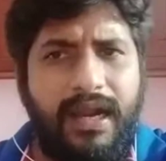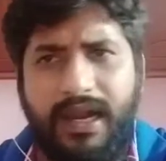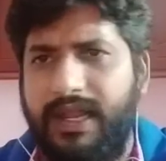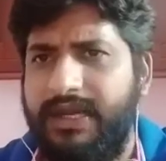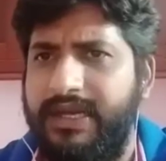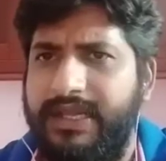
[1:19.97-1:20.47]

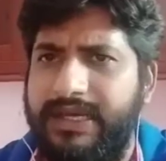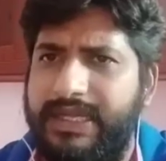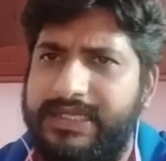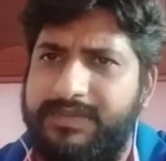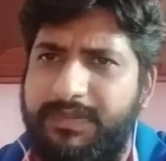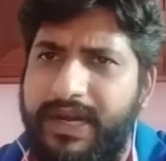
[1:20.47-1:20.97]
I clearly
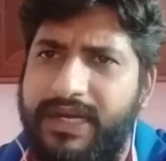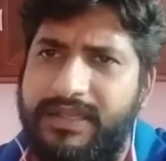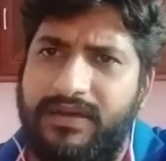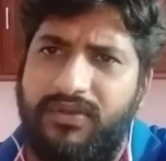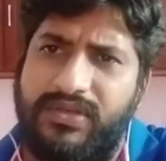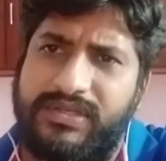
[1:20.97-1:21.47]
explained in
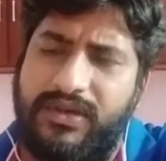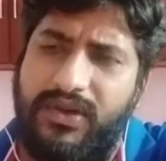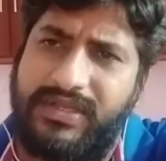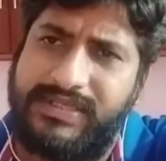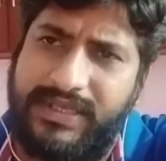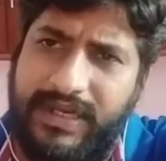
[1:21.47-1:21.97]
the
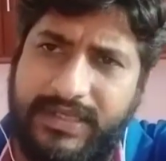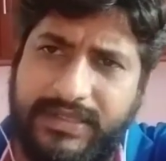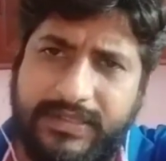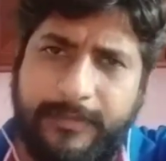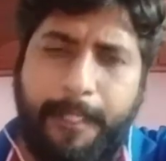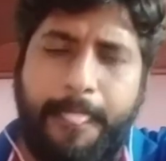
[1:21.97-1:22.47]
last
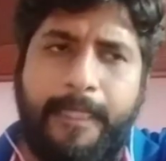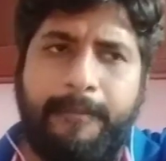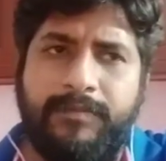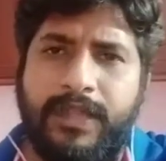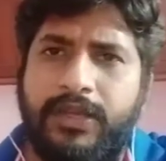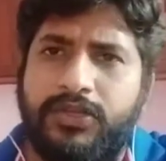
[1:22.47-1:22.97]
class.
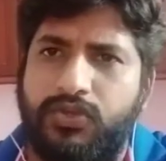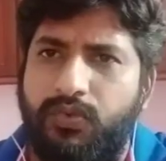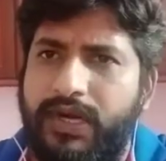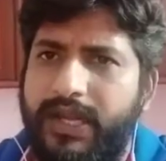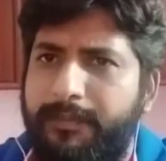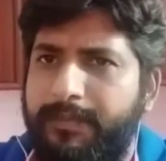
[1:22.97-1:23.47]
So
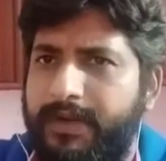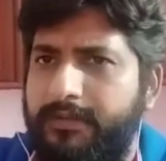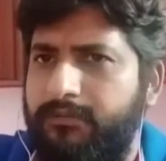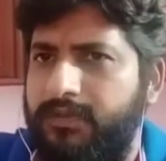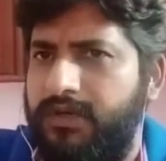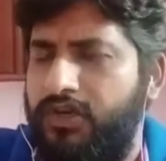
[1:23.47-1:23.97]
what
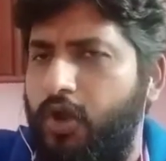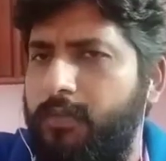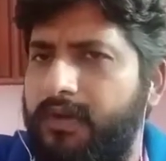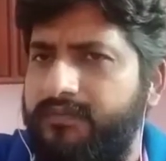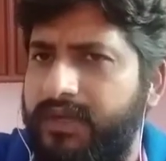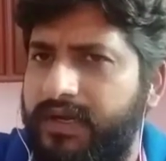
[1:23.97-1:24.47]
happened?
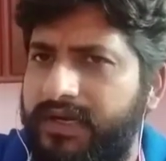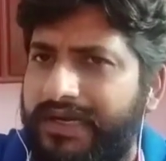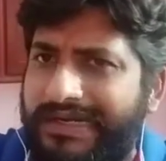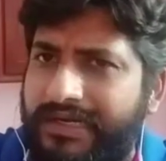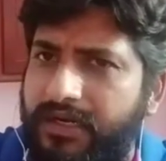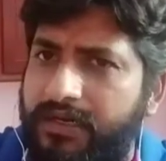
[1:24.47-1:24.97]
Top of the
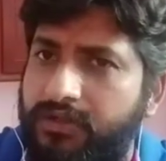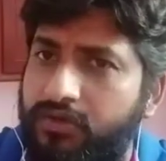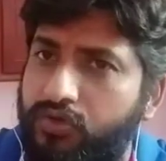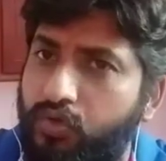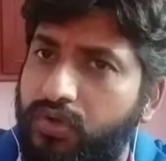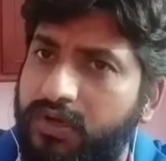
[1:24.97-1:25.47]
conductor,
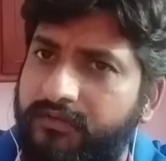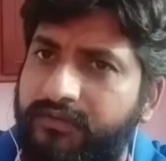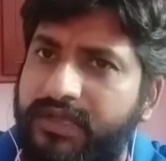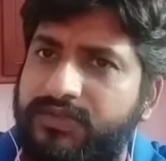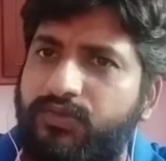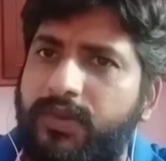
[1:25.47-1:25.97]
total
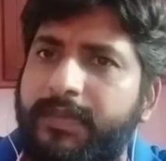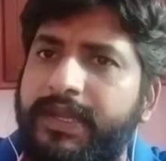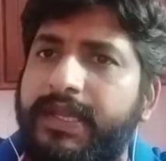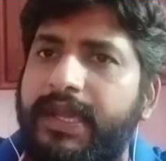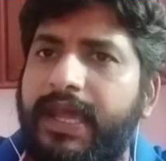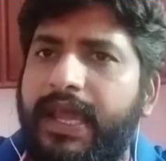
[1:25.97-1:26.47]
flux will
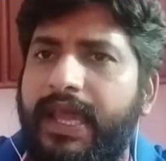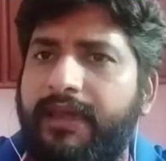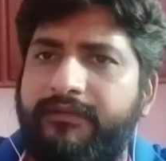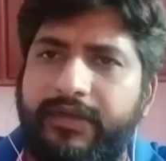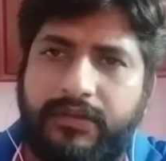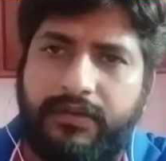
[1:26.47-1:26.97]
be
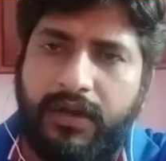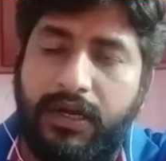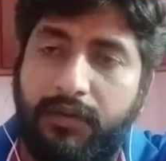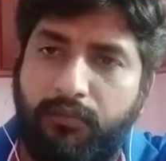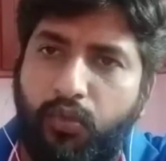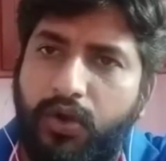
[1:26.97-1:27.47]
heavy,
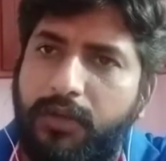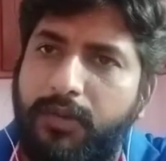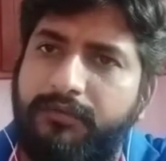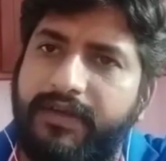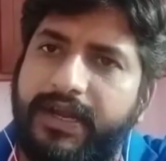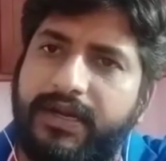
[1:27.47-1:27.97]
and the bottom
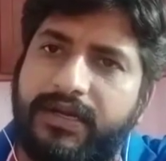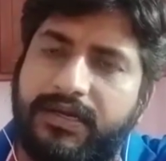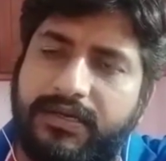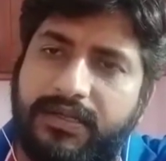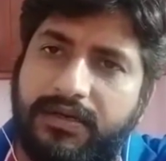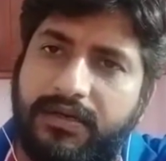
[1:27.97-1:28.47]
of the
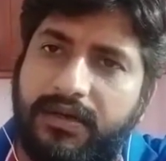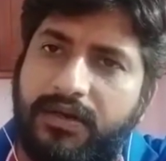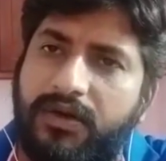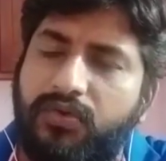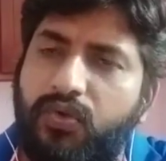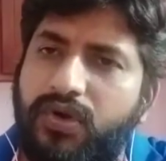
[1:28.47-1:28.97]
conductor,
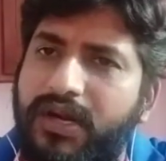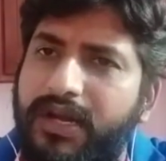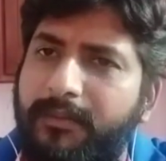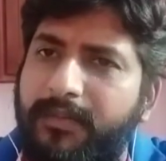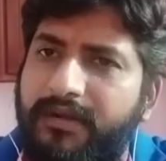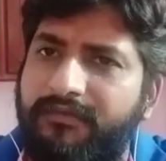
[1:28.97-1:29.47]
total
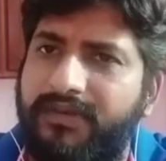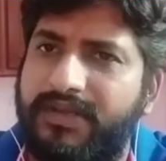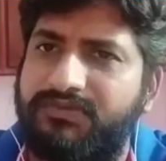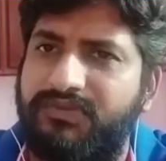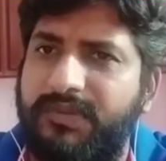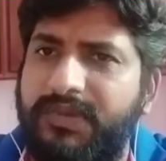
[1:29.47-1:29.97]
number of
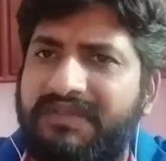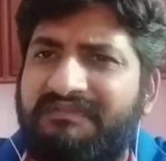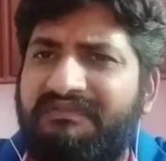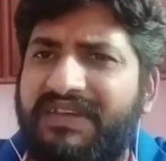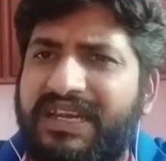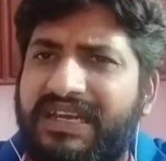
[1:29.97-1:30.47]
flux will be
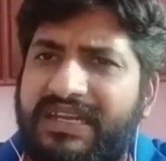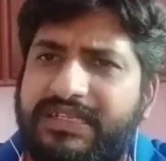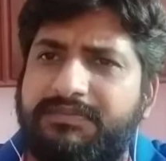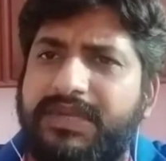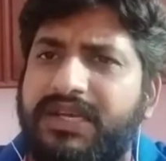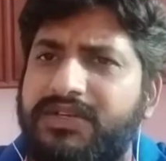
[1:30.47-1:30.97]
very
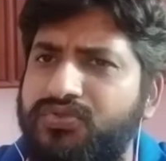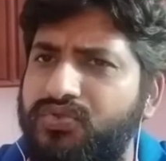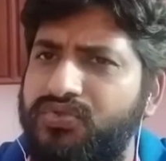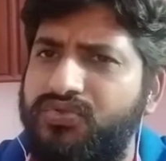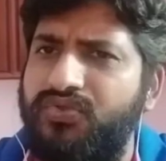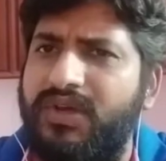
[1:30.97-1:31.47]
less, because
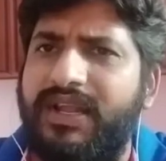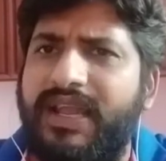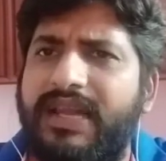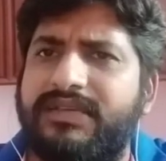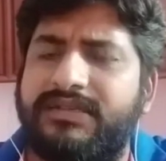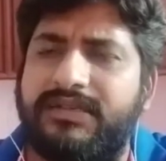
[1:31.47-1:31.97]
those two are
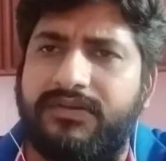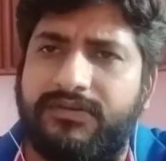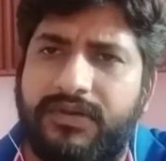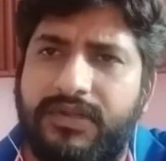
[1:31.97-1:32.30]
cancelled out.